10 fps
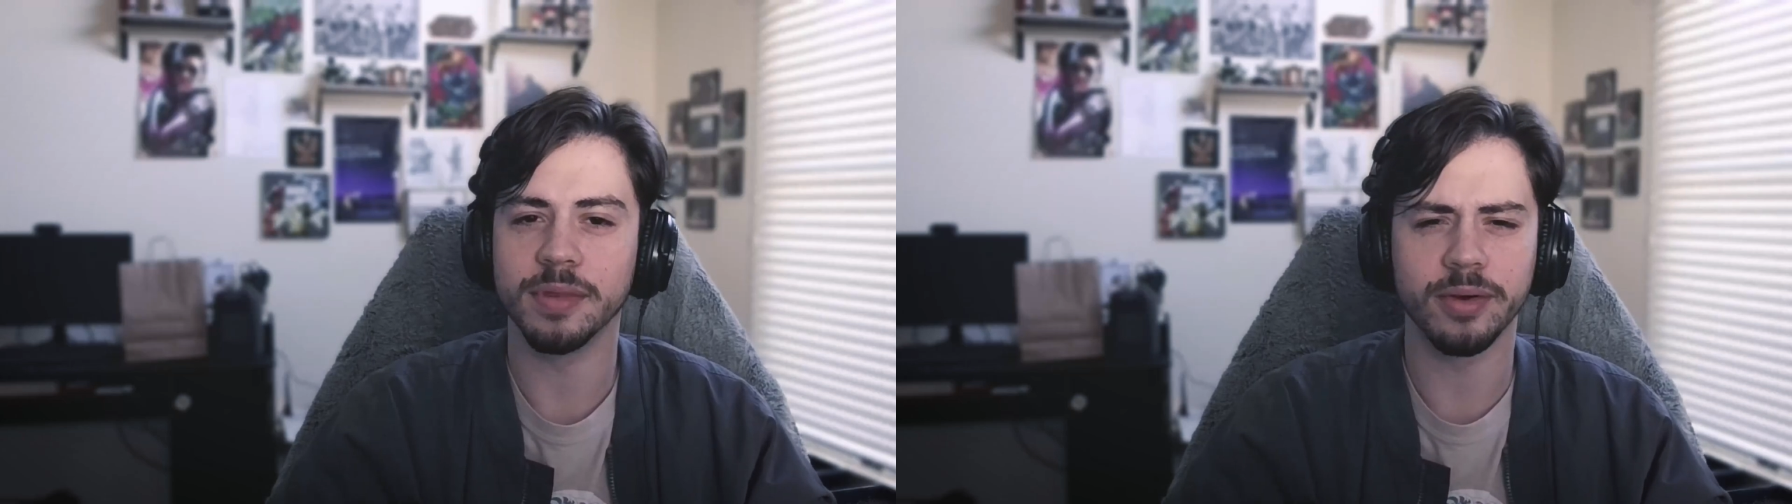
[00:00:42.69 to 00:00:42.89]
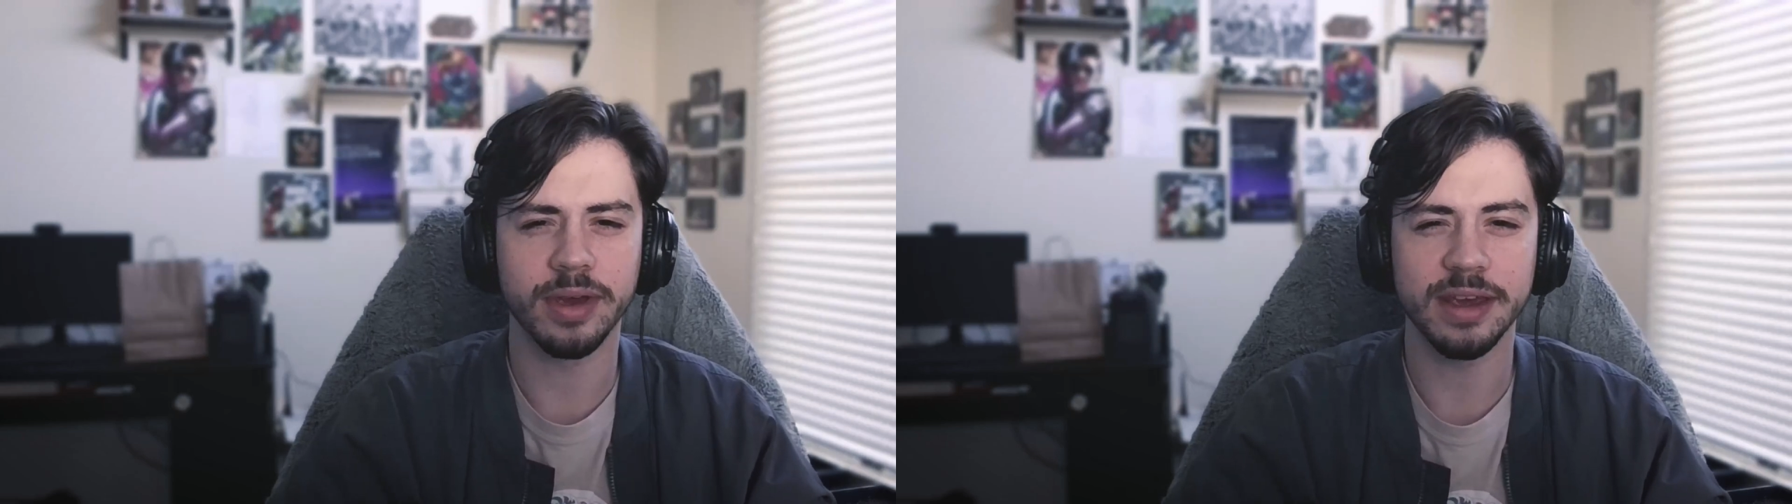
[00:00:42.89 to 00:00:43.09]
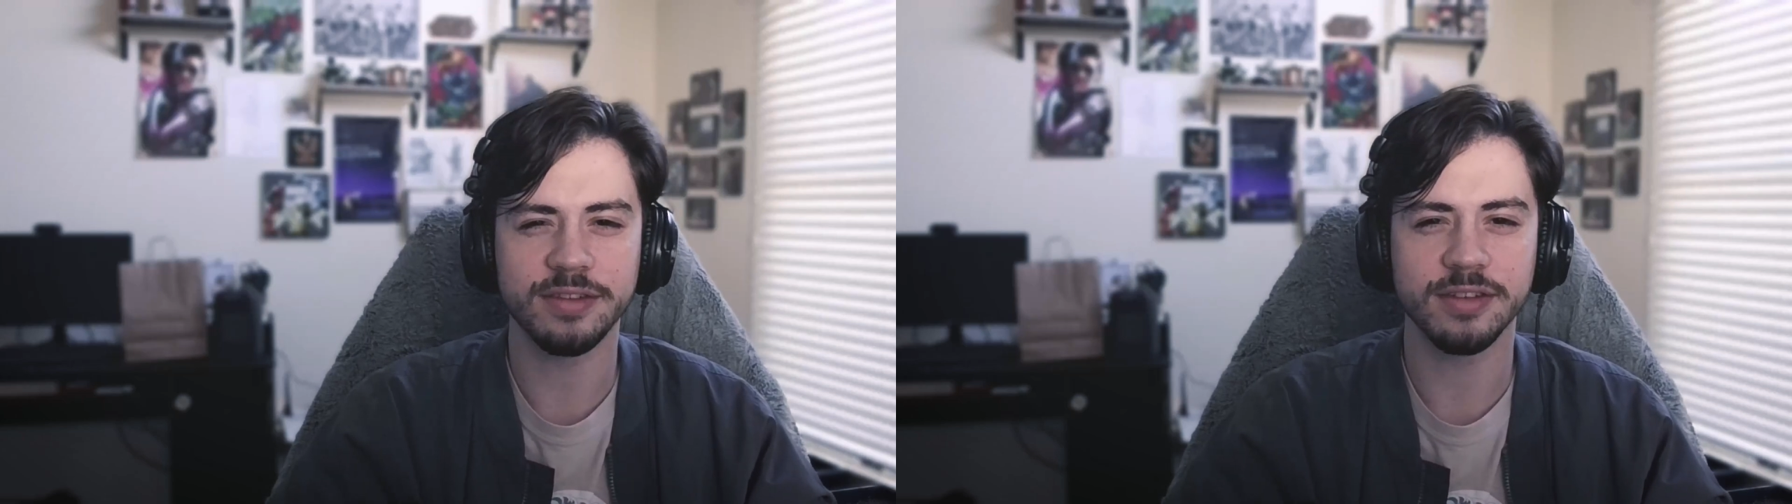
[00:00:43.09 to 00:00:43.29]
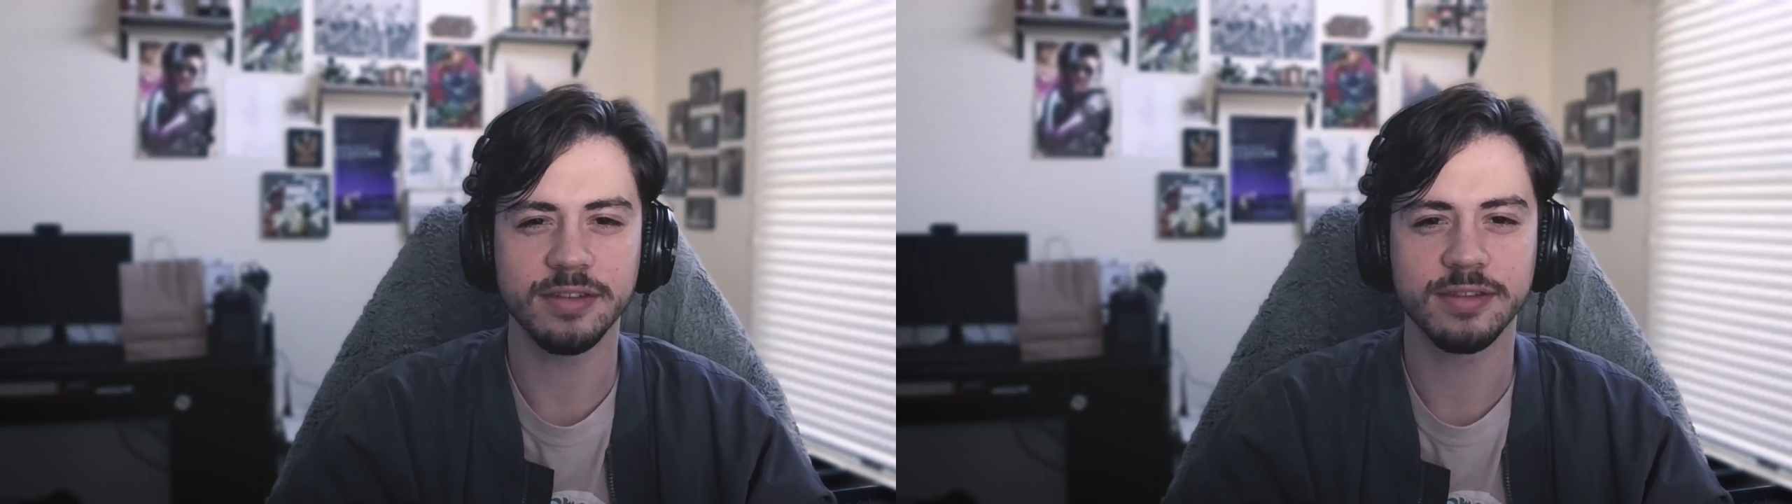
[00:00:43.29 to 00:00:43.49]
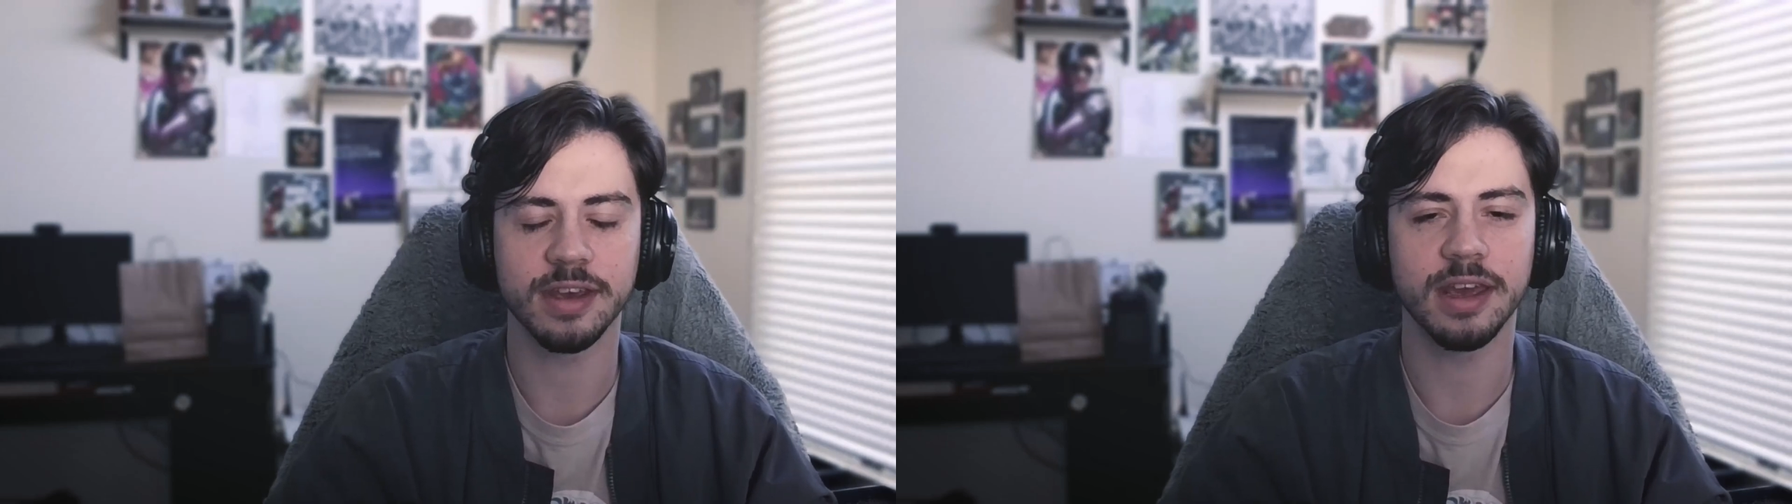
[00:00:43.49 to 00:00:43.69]

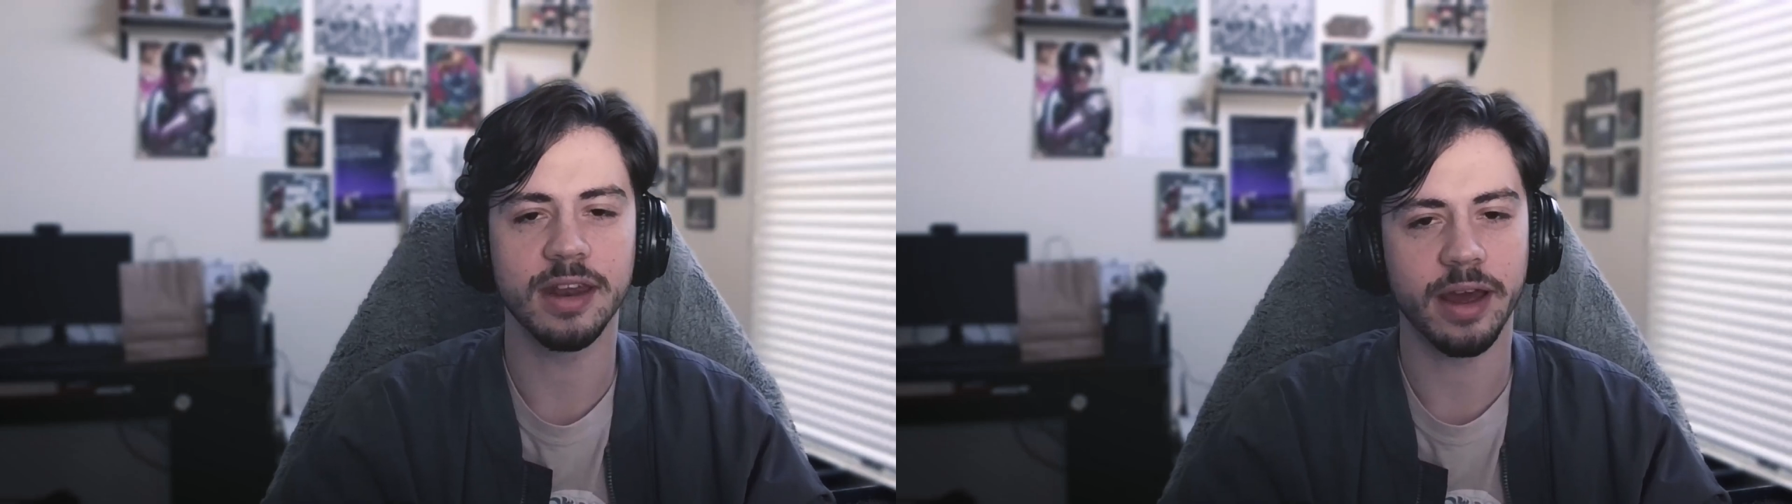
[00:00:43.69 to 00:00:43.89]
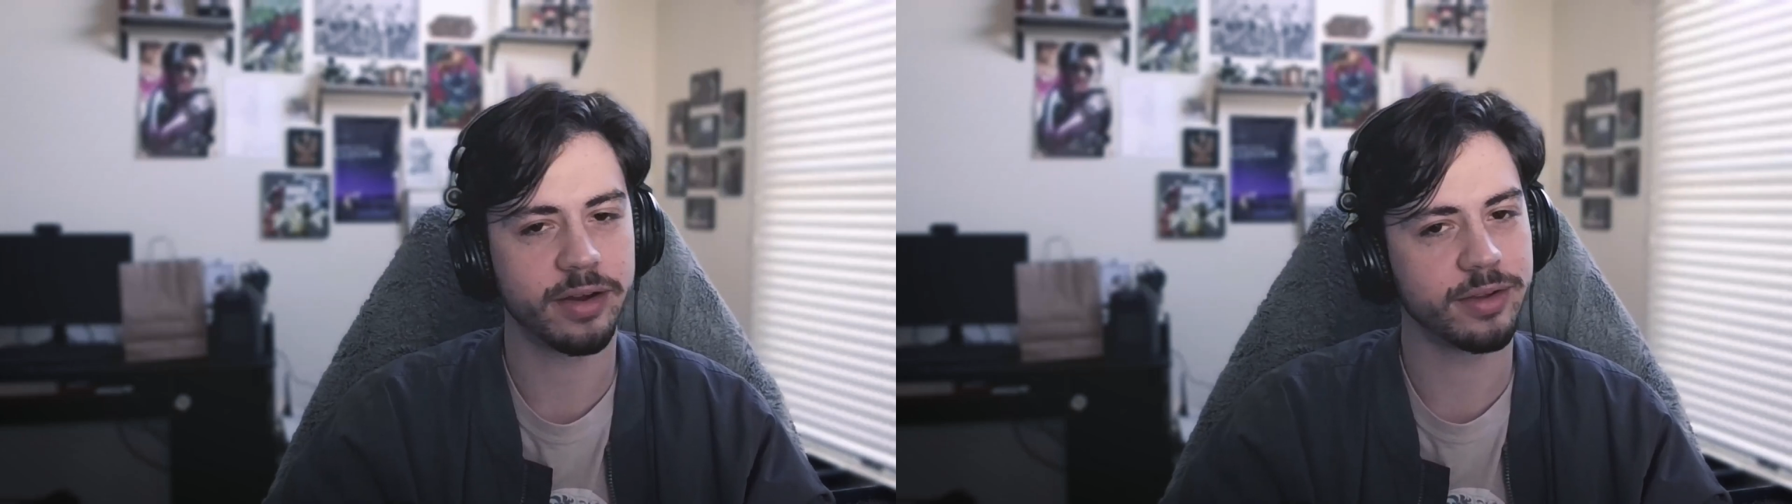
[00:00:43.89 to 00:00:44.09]
locations and how